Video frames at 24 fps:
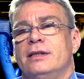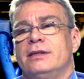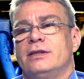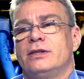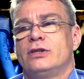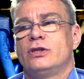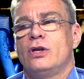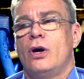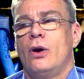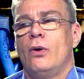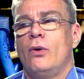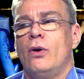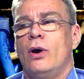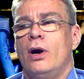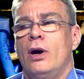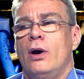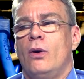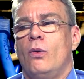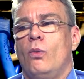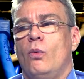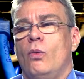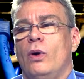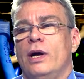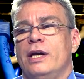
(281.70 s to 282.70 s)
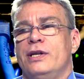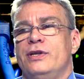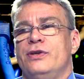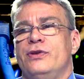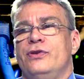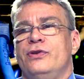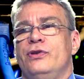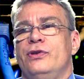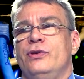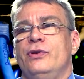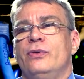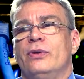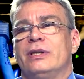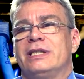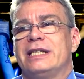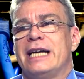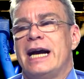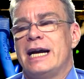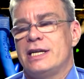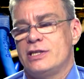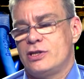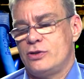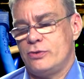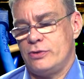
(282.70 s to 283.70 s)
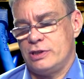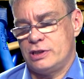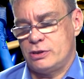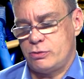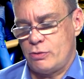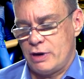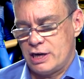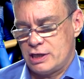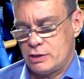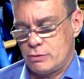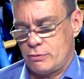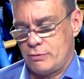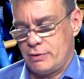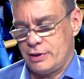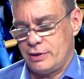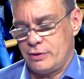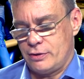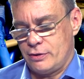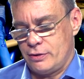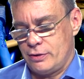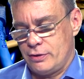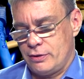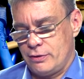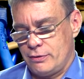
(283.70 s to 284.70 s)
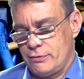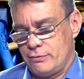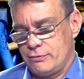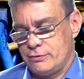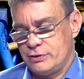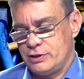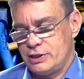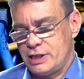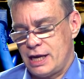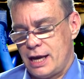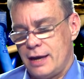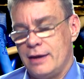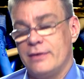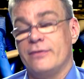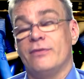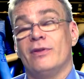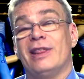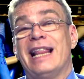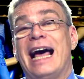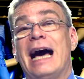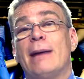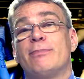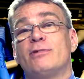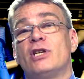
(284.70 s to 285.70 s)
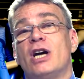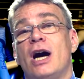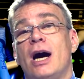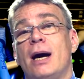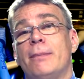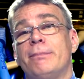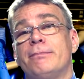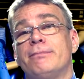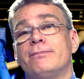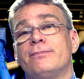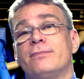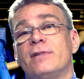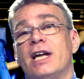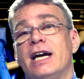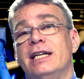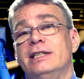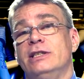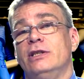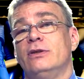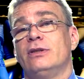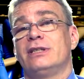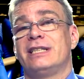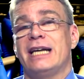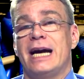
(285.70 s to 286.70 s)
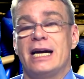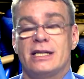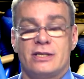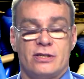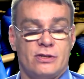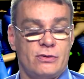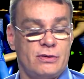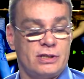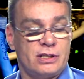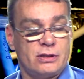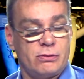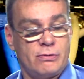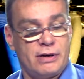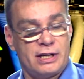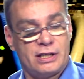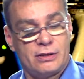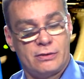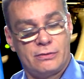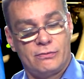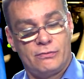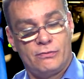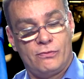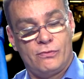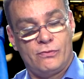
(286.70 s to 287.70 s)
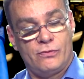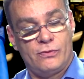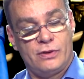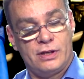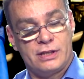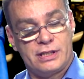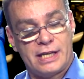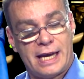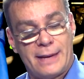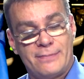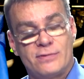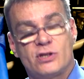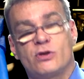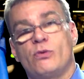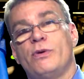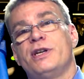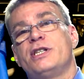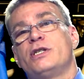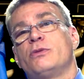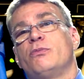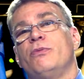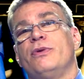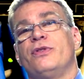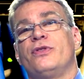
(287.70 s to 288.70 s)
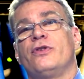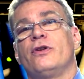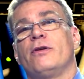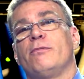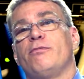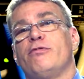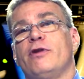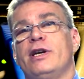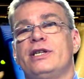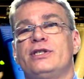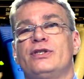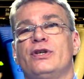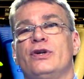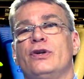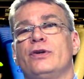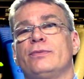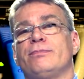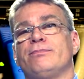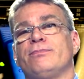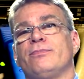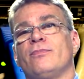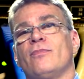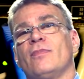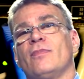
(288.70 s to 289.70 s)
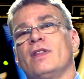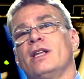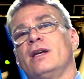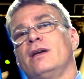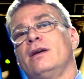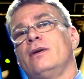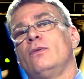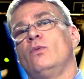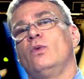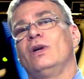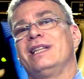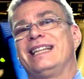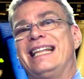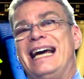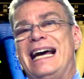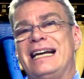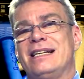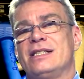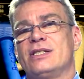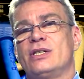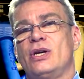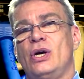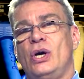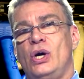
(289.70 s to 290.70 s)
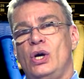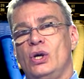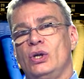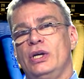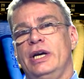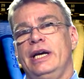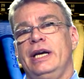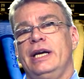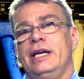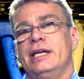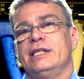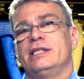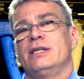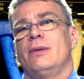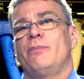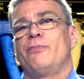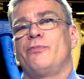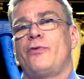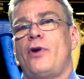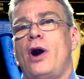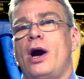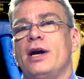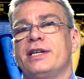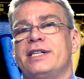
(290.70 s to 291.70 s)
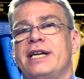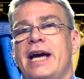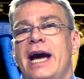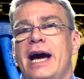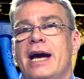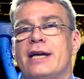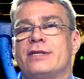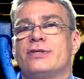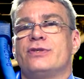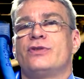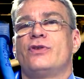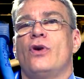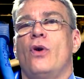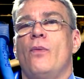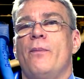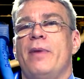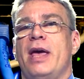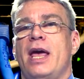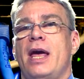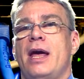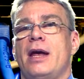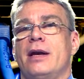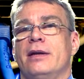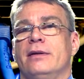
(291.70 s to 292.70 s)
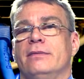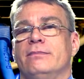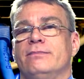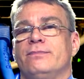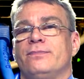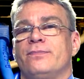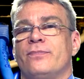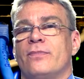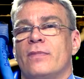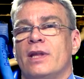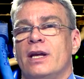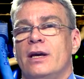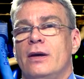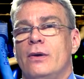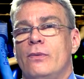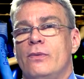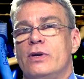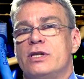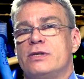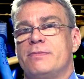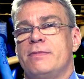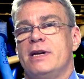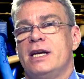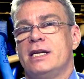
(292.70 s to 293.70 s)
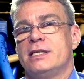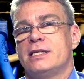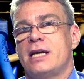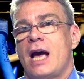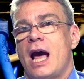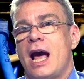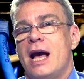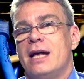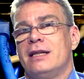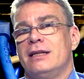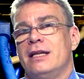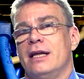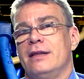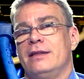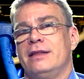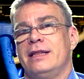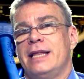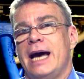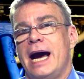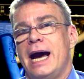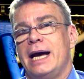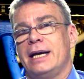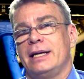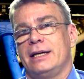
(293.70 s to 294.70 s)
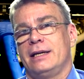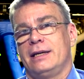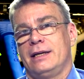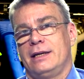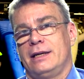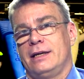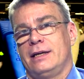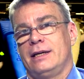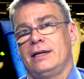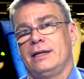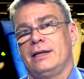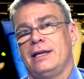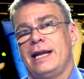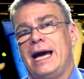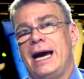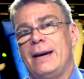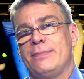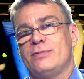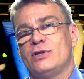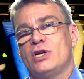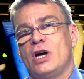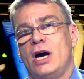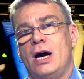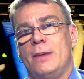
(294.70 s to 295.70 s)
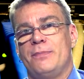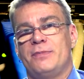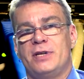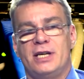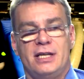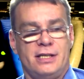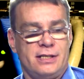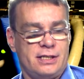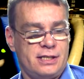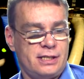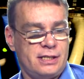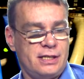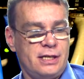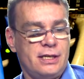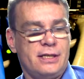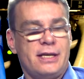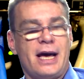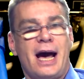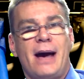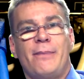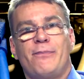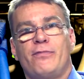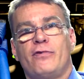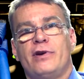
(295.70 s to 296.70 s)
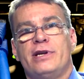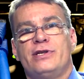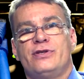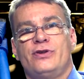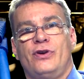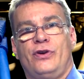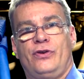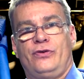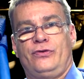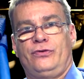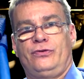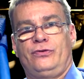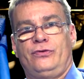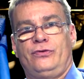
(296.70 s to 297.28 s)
So when you attach to a switch with your, say, laptop, and you attach to a switch, the same switch with your printer, what that is called is a broadcast domain, which means that that laptop can see that printer.